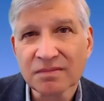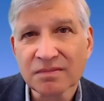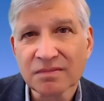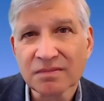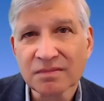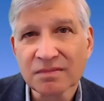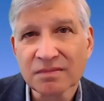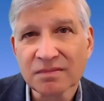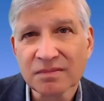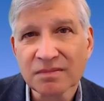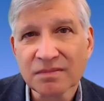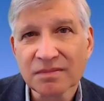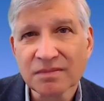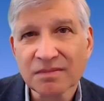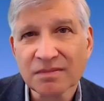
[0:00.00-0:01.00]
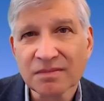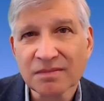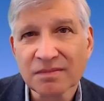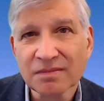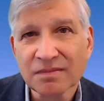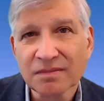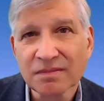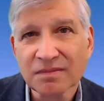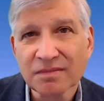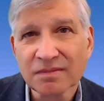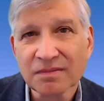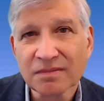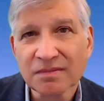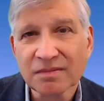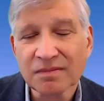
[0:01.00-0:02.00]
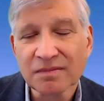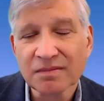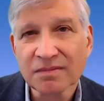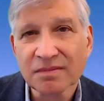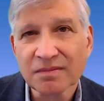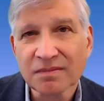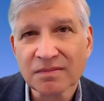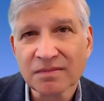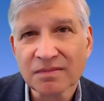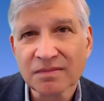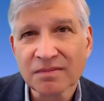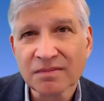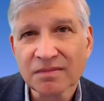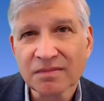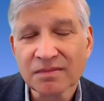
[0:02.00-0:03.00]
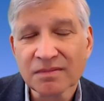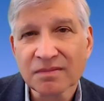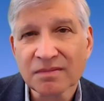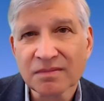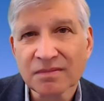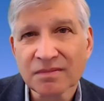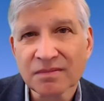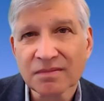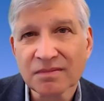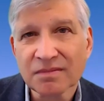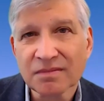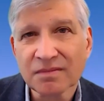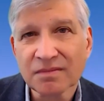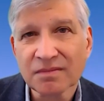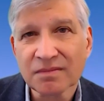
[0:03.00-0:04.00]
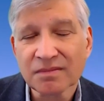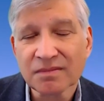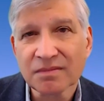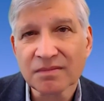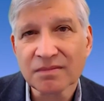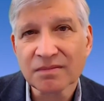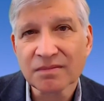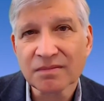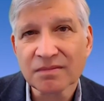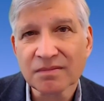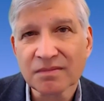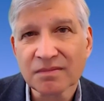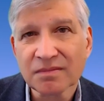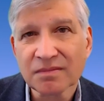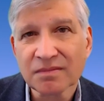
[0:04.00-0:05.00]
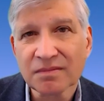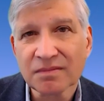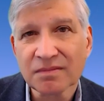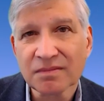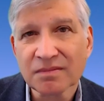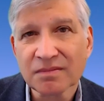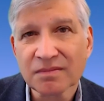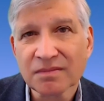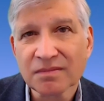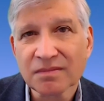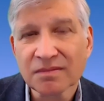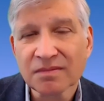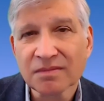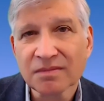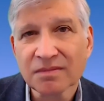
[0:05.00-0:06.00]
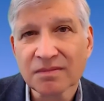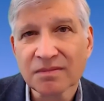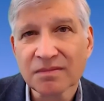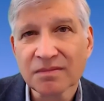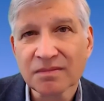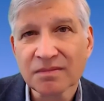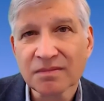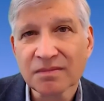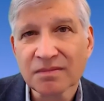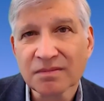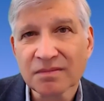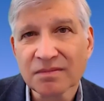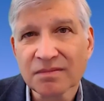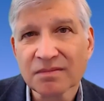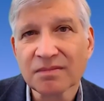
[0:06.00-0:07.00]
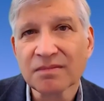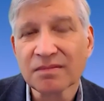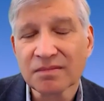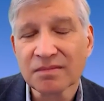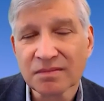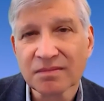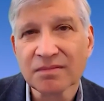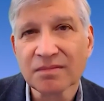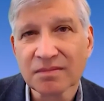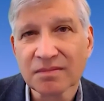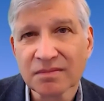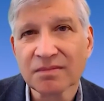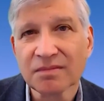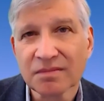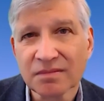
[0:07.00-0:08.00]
This person isn't speaking.